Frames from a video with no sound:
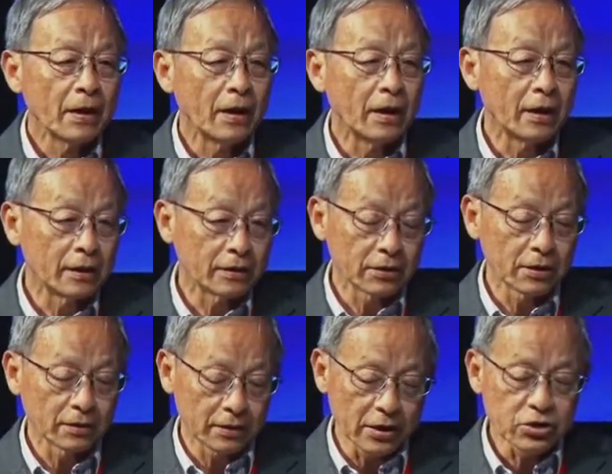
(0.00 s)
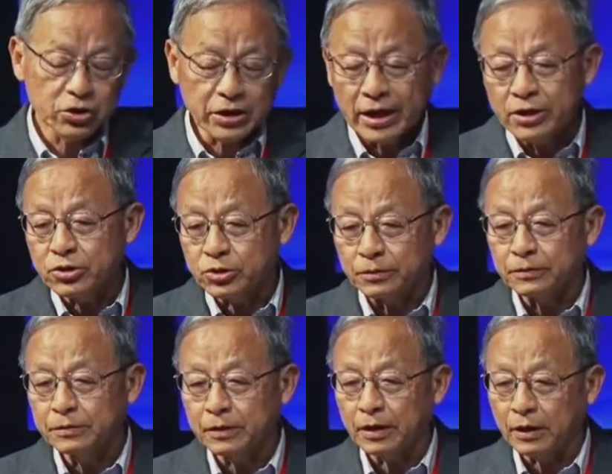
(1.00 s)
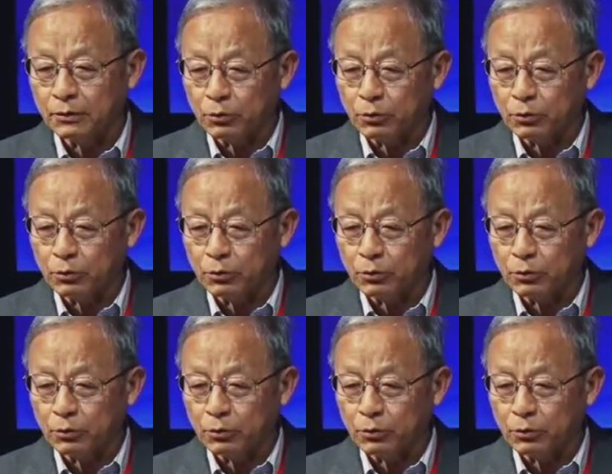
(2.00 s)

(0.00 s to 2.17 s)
uh, education uh,